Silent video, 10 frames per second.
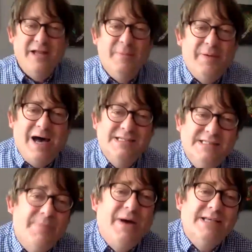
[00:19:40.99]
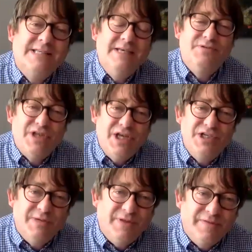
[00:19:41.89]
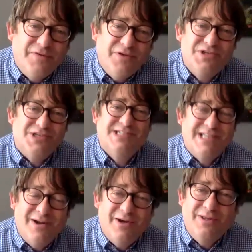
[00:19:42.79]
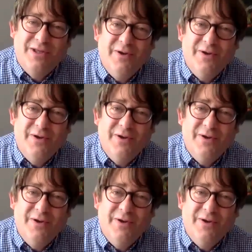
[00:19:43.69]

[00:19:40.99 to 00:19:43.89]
the past keeps changing, but the future's certain,